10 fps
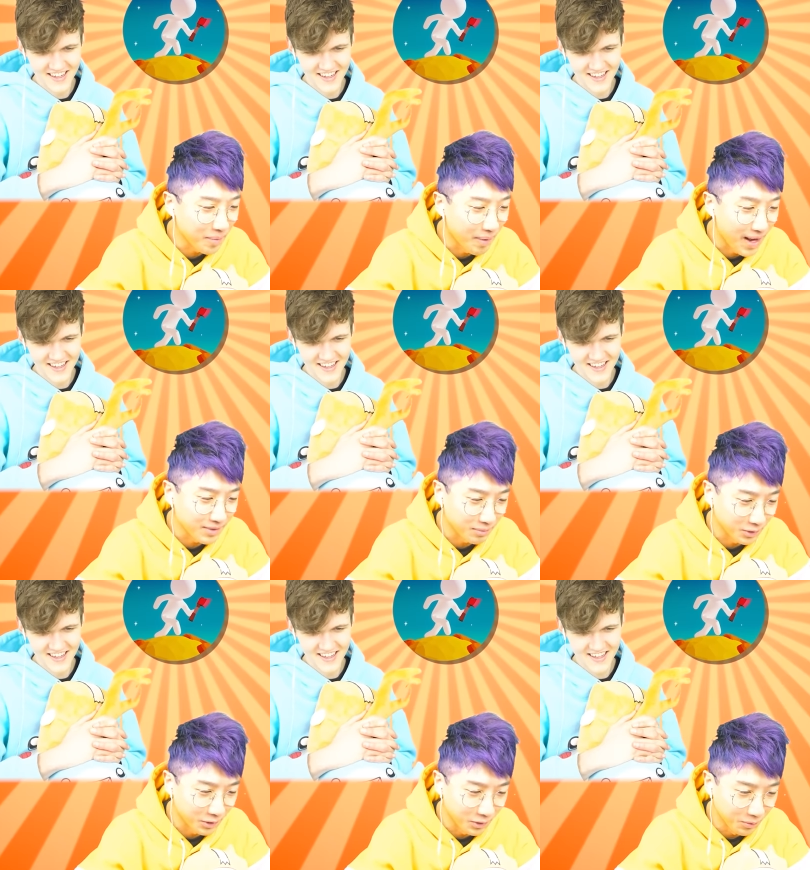
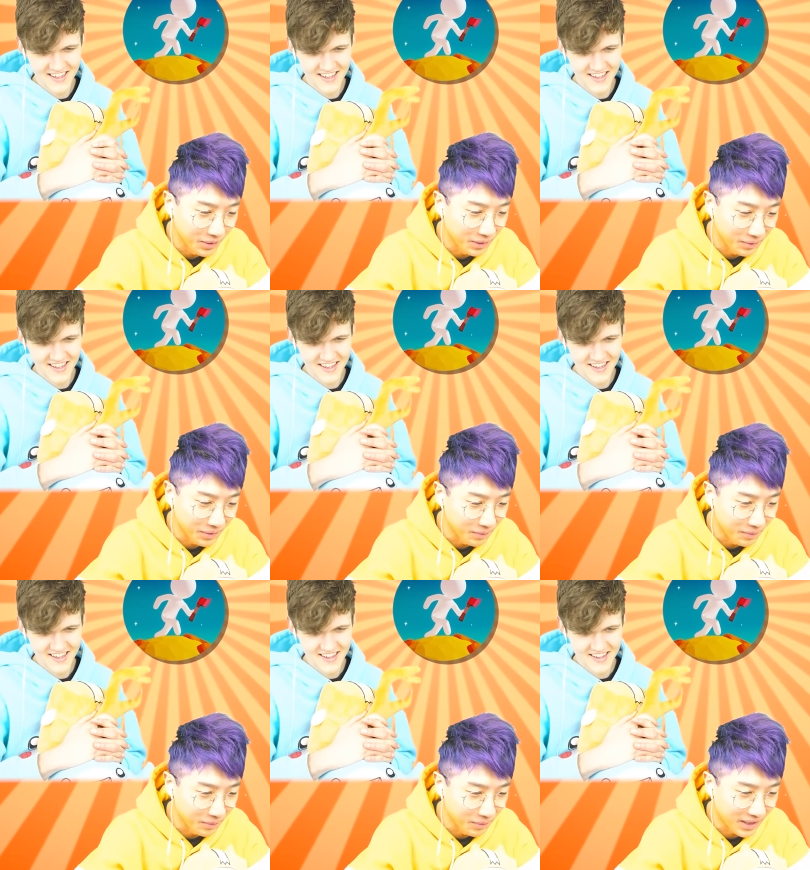Speaker 1: impossible, dude. We we
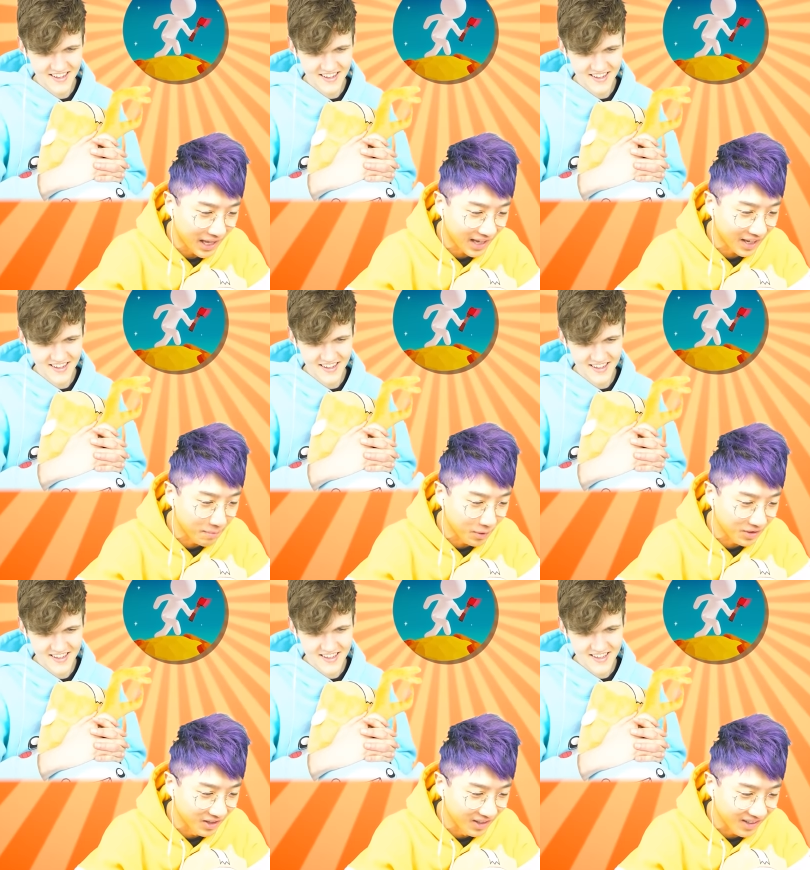we, we can't get
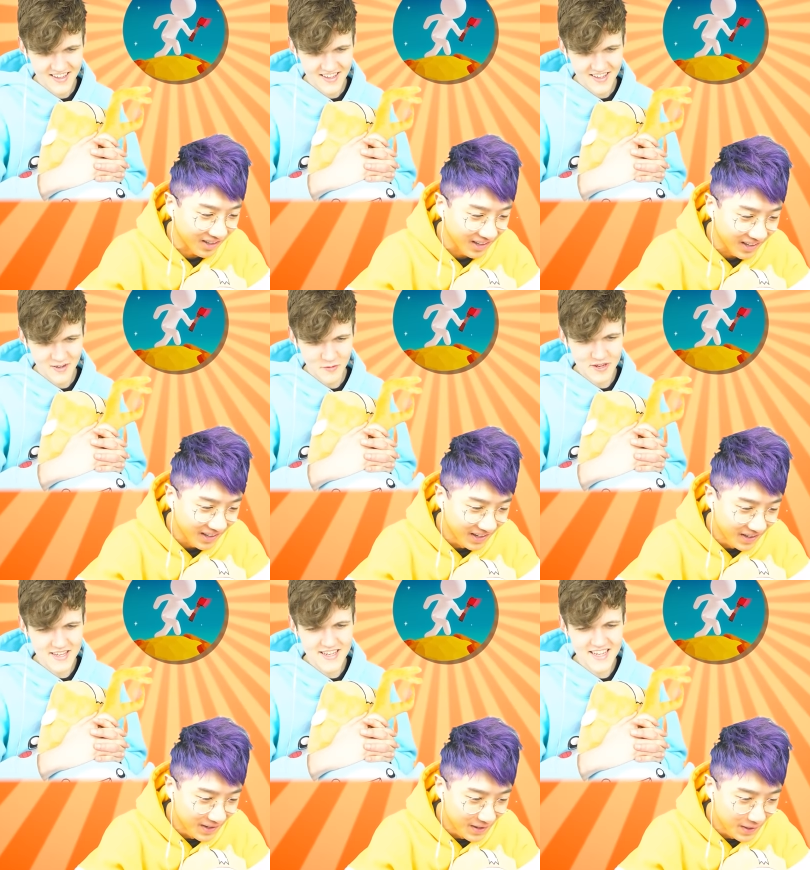more tilka.
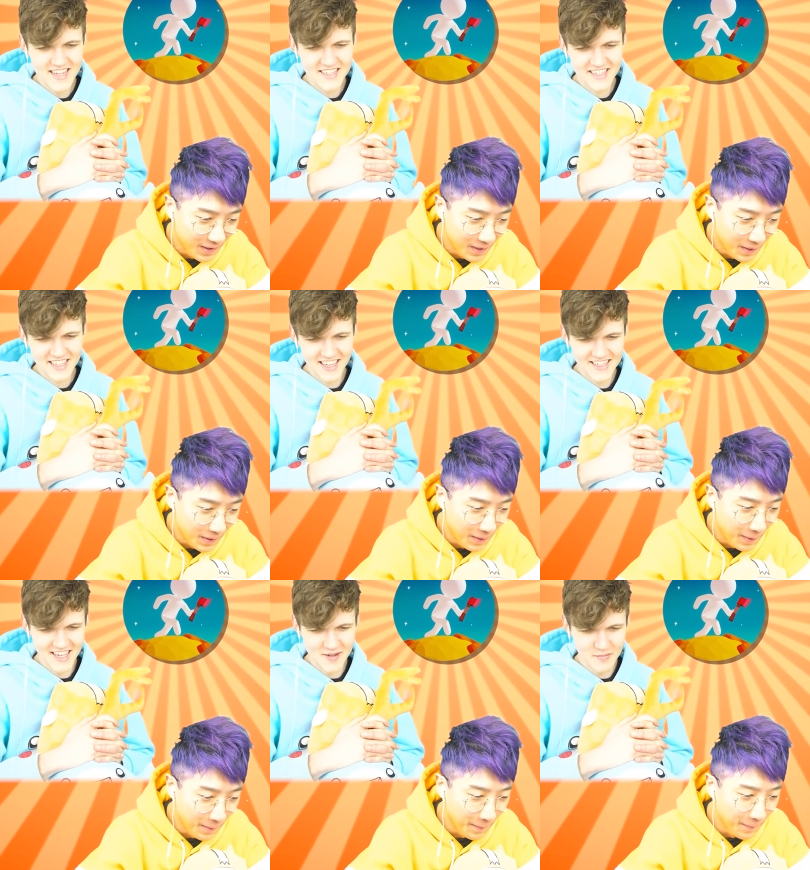We need to
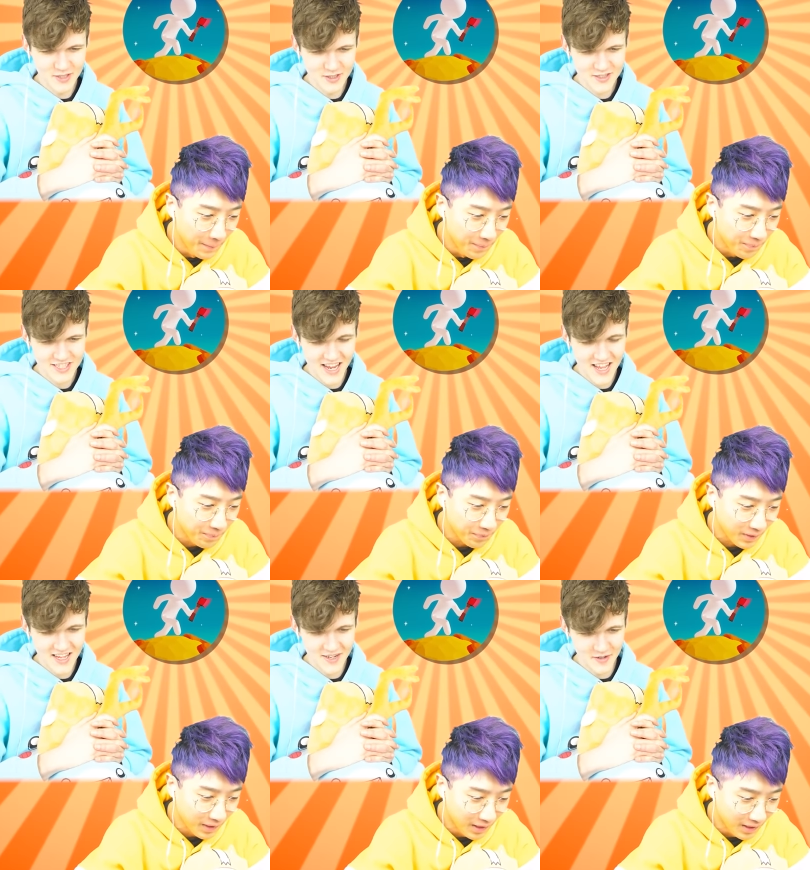get that blue
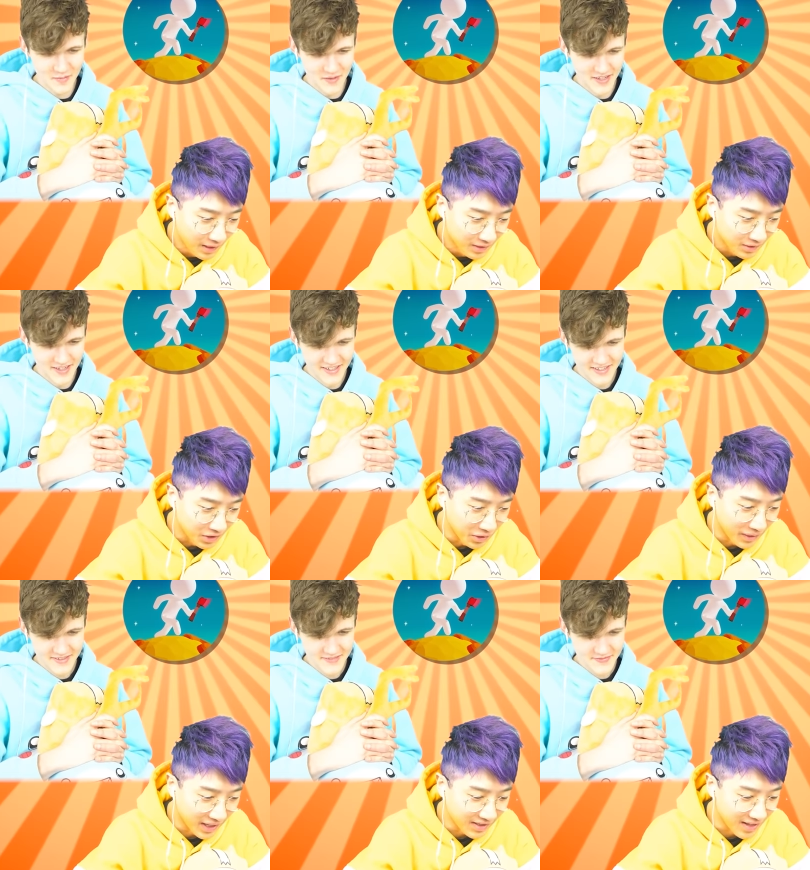gem.
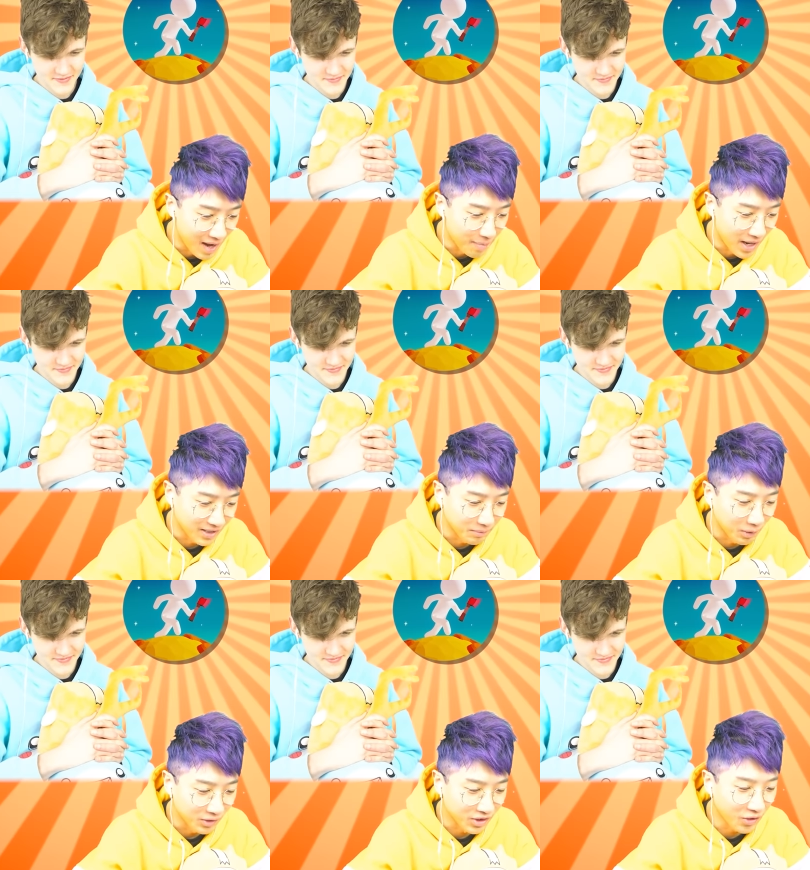Dude, it's not
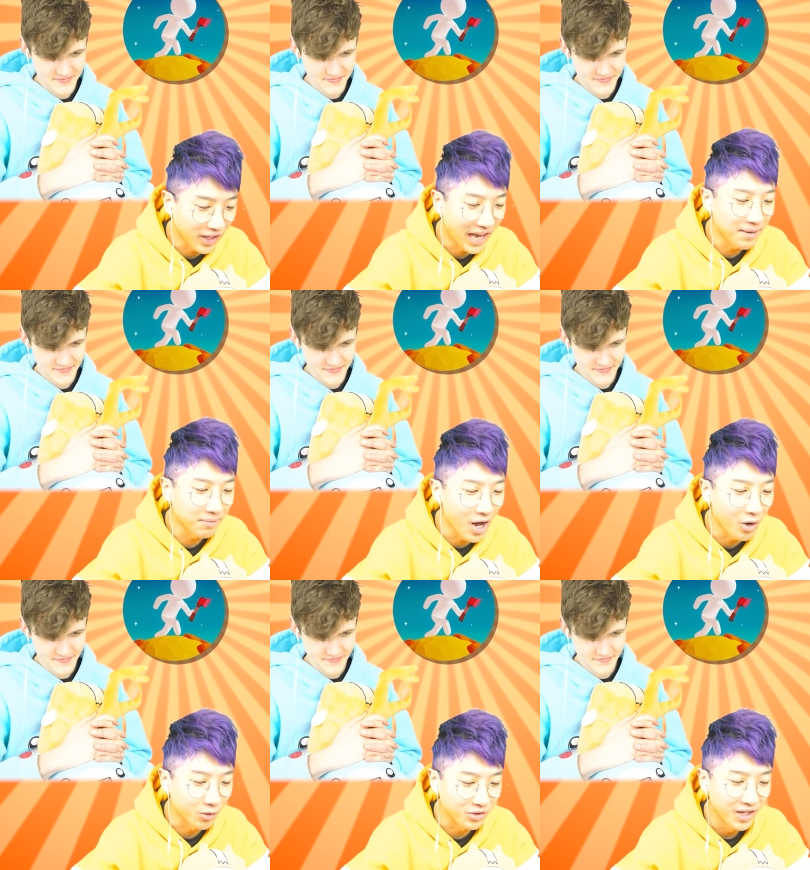possible. So the game
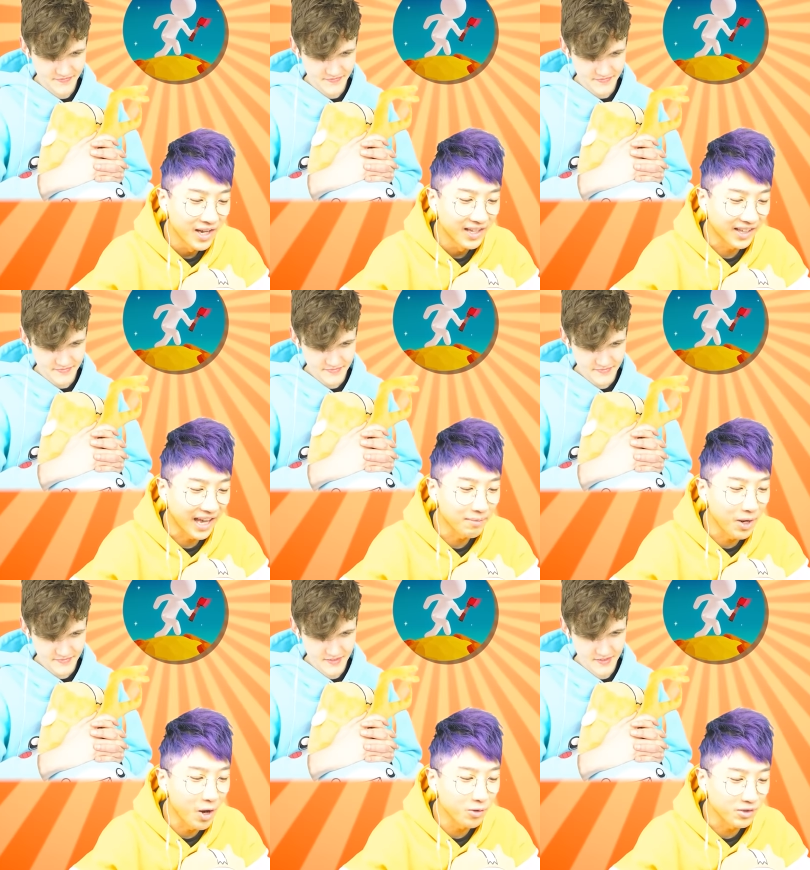knows. The
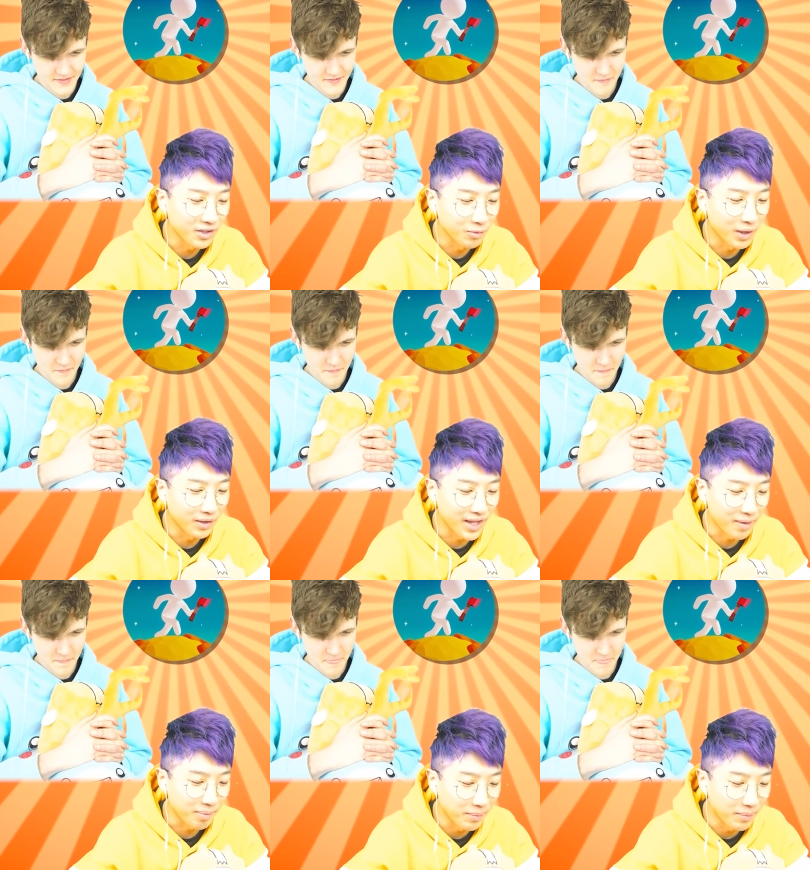game knows what, that